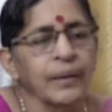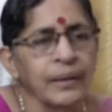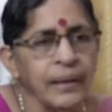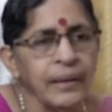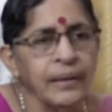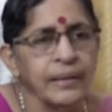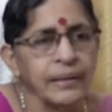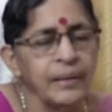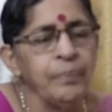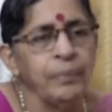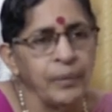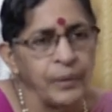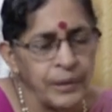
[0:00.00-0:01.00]
That is the
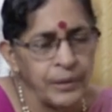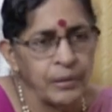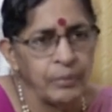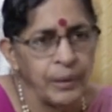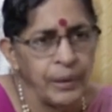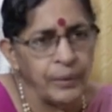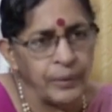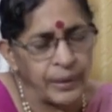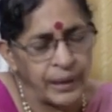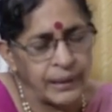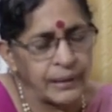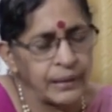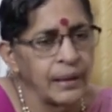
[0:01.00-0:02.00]
point to be
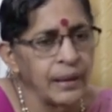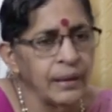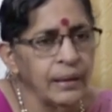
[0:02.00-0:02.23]
noticed.